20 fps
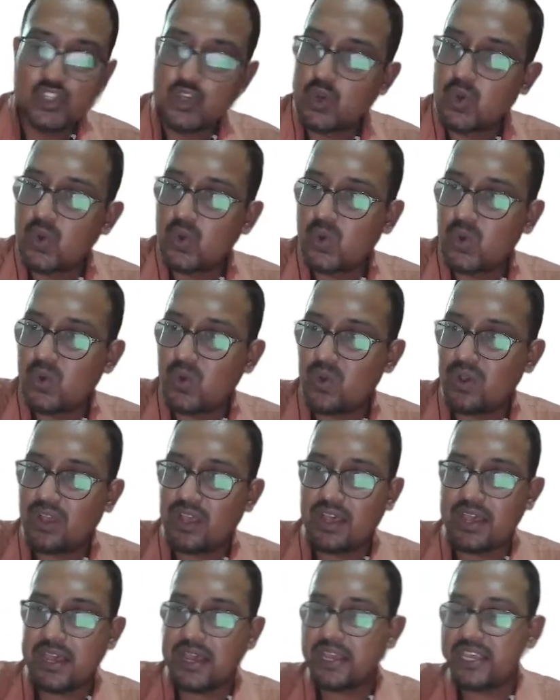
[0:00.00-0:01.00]
So
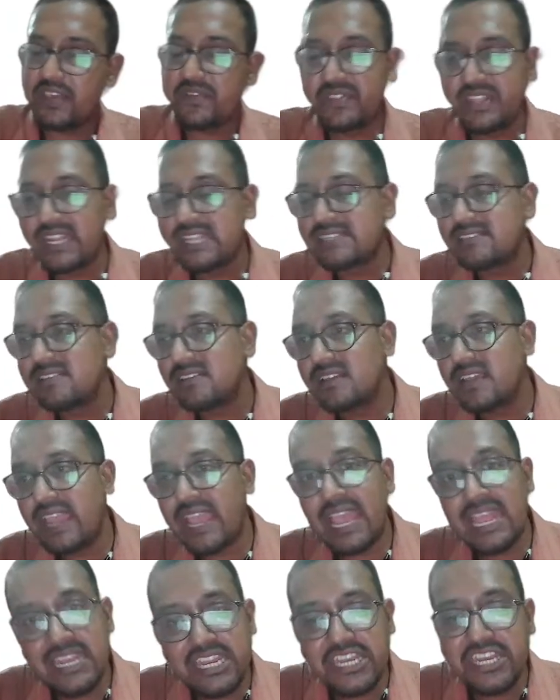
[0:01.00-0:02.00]
if there is
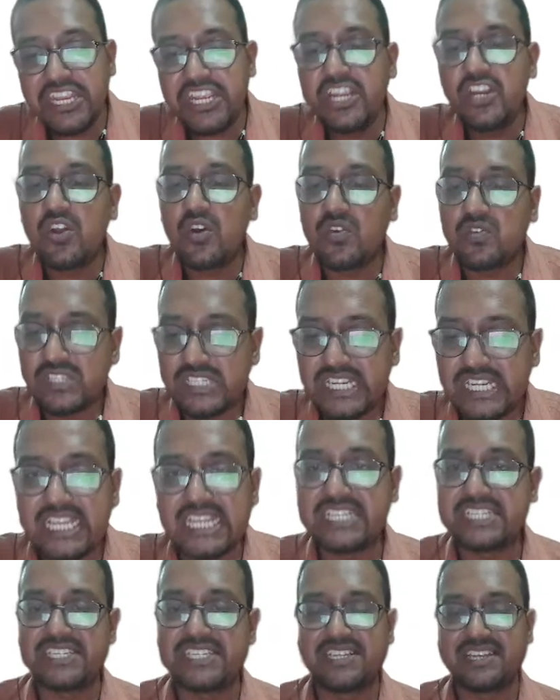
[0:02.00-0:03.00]
any need of
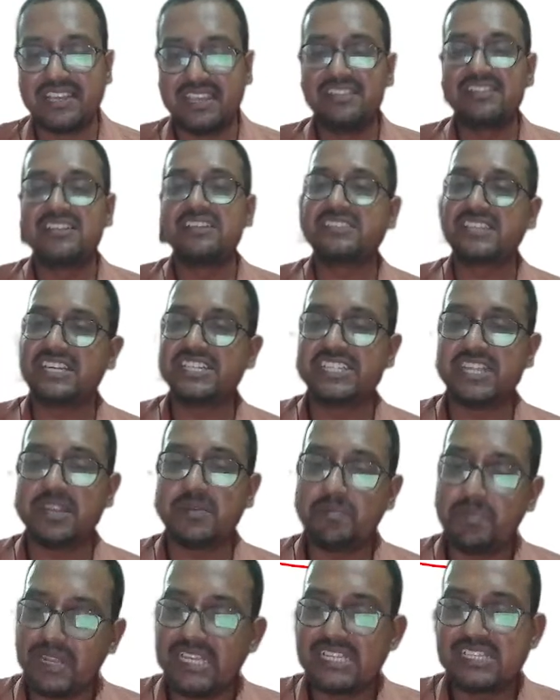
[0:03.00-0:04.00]
change in the
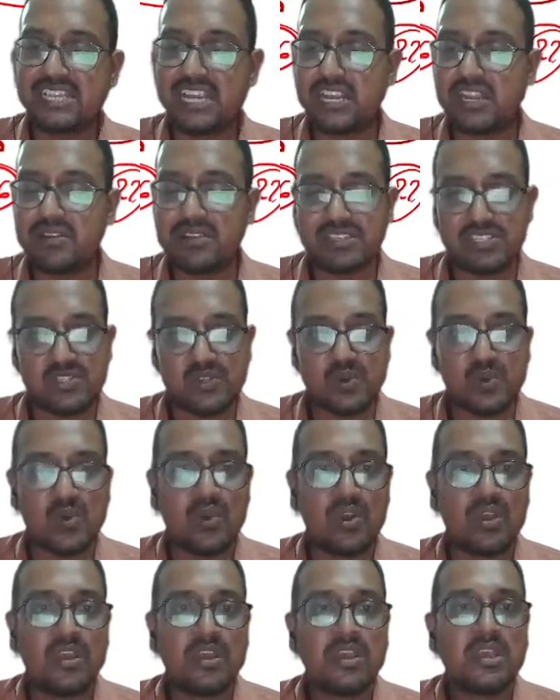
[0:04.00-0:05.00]
station, please let us
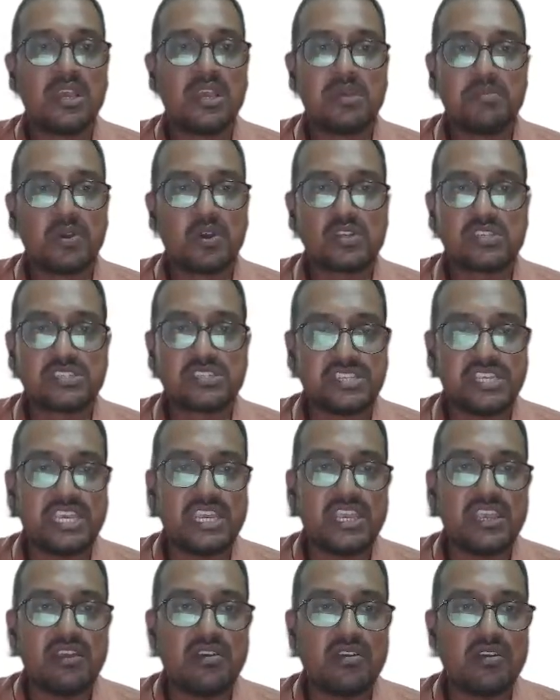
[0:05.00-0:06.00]
know. Because
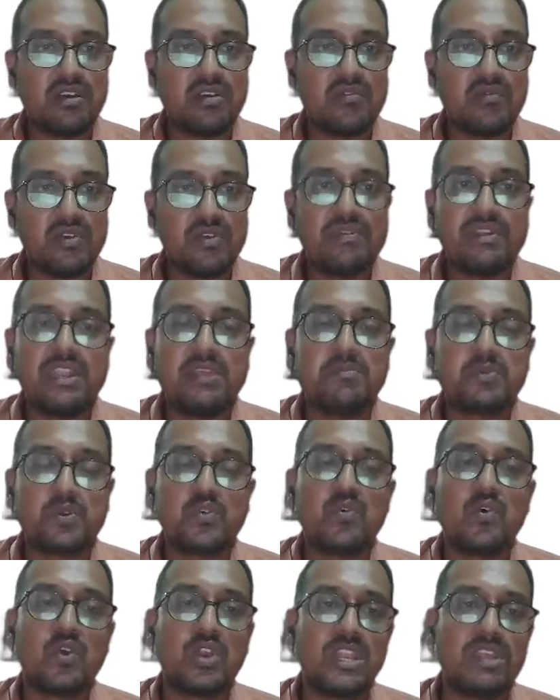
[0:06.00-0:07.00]
see, we will
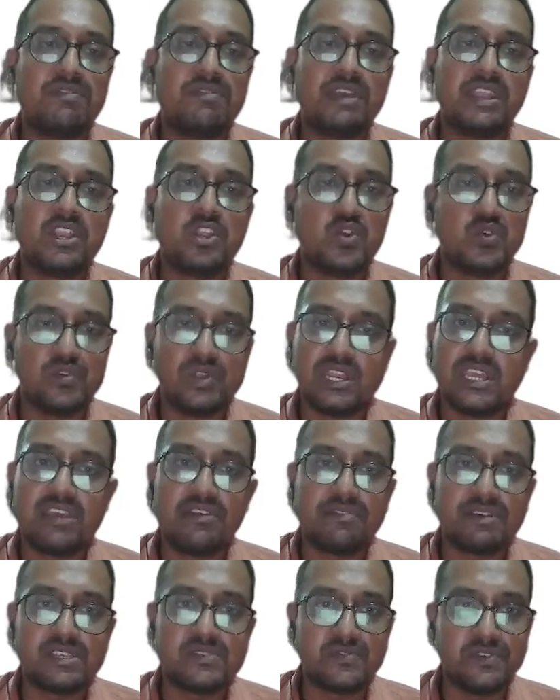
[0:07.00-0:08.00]
improve only when you will
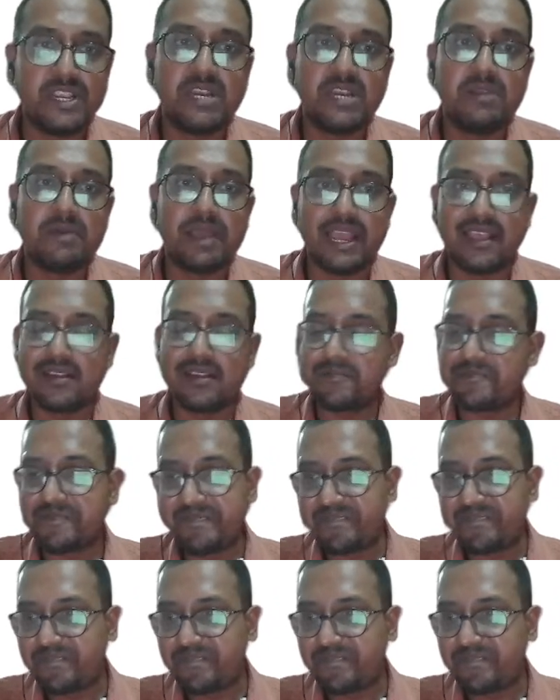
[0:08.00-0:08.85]
give us feedback.